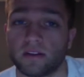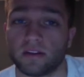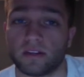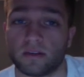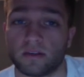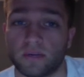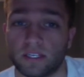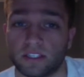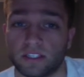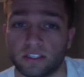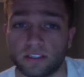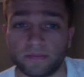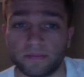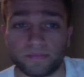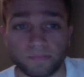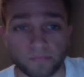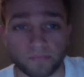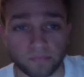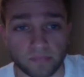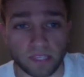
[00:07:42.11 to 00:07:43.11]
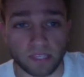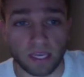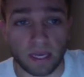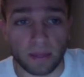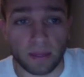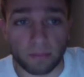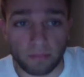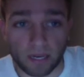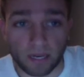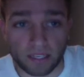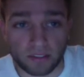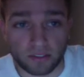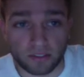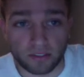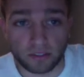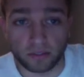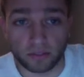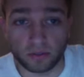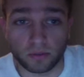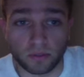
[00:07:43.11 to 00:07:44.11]
equation by
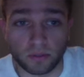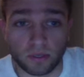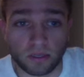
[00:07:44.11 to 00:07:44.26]
2,